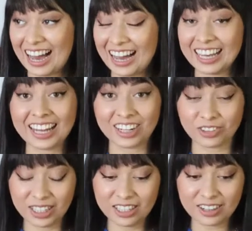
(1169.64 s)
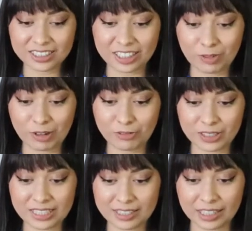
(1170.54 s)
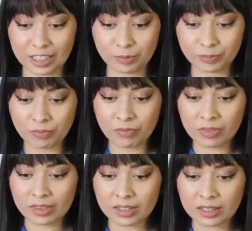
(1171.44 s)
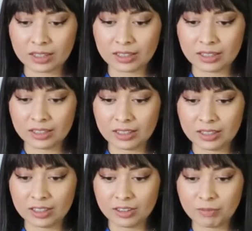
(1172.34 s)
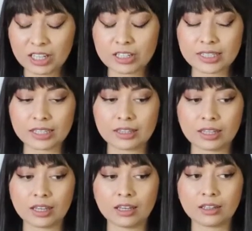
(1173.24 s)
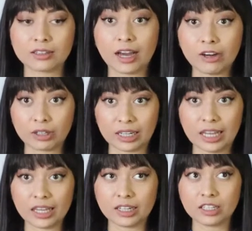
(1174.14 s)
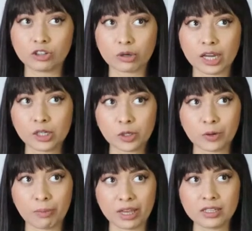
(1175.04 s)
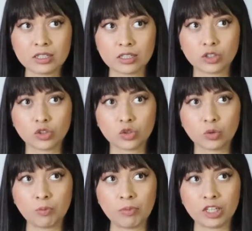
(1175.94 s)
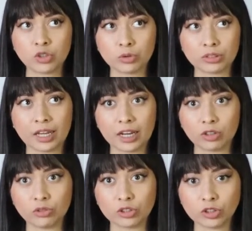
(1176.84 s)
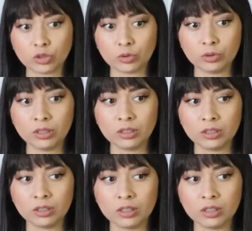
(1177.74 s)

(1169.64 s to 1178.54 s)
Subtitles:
I had a really hard time my first time because I think Our Lady tried her best to make sure that I understood